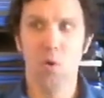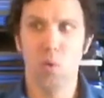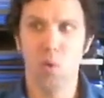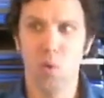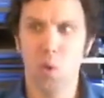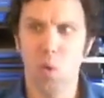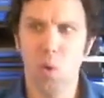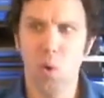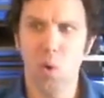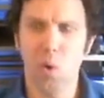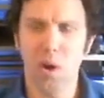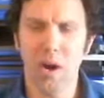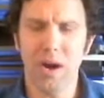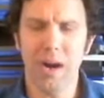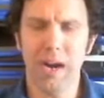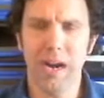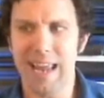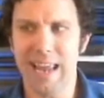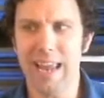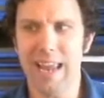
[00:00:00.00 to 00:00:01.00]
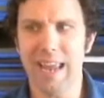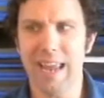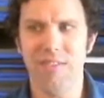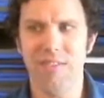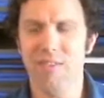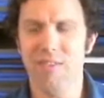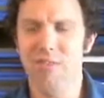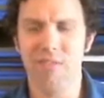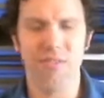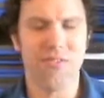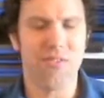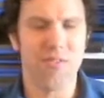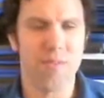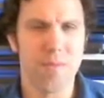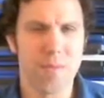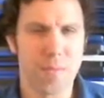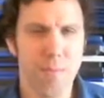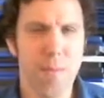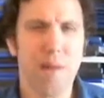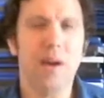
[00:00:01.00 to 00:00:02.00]
Or is it just
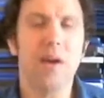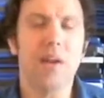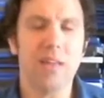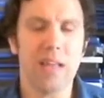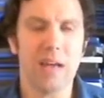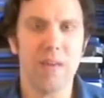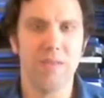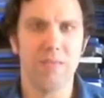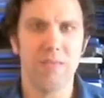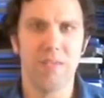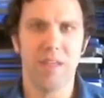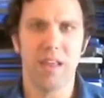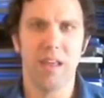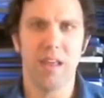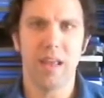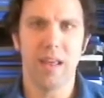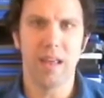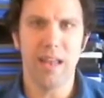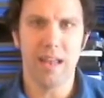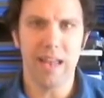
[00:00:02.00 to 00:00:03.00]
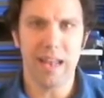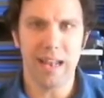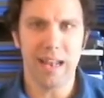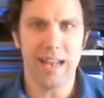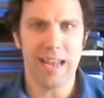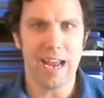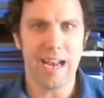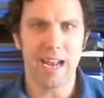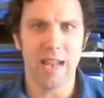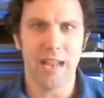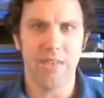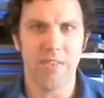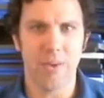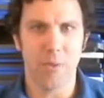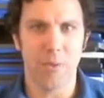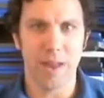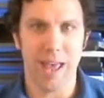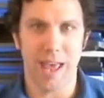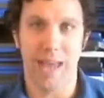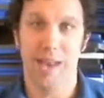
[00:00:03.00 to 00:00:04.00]
better left in Getty's
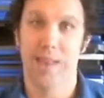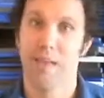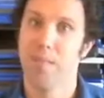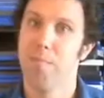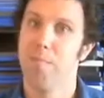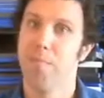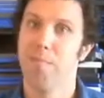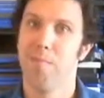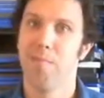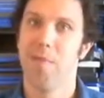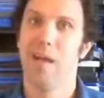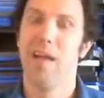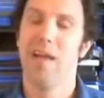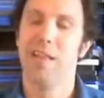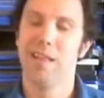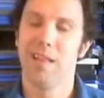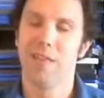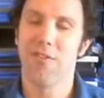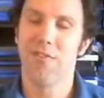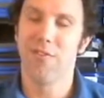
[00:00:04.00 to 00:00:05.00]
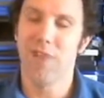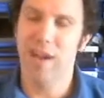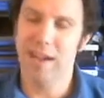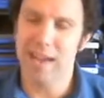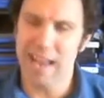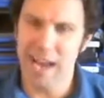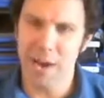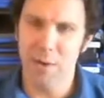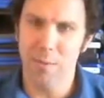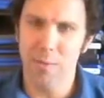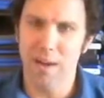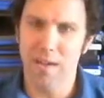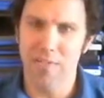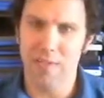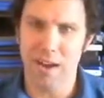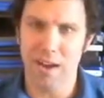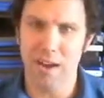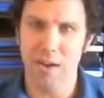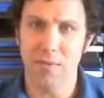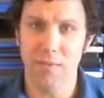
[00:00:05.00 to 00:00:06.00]
own head? Let's find out as
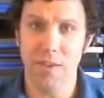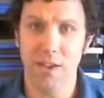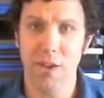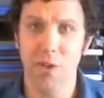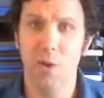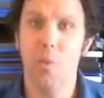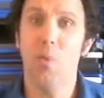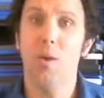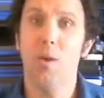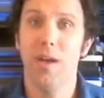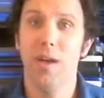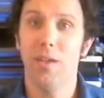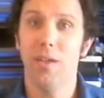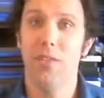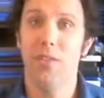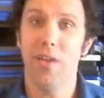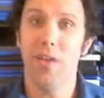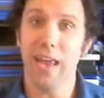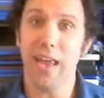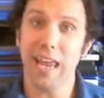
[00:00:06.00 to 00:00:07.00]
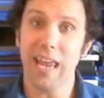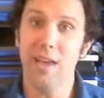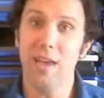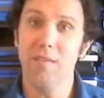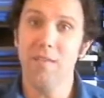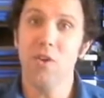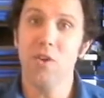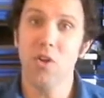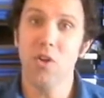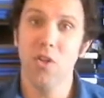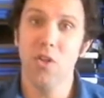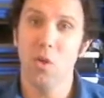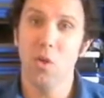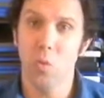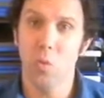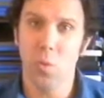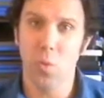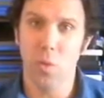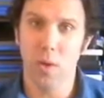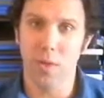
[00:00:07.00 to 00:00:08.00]
I review The Evil
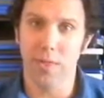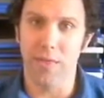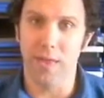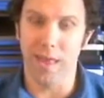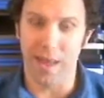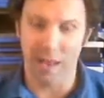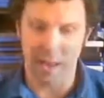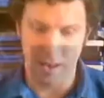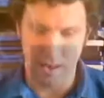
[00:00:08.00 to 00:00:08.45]
Within.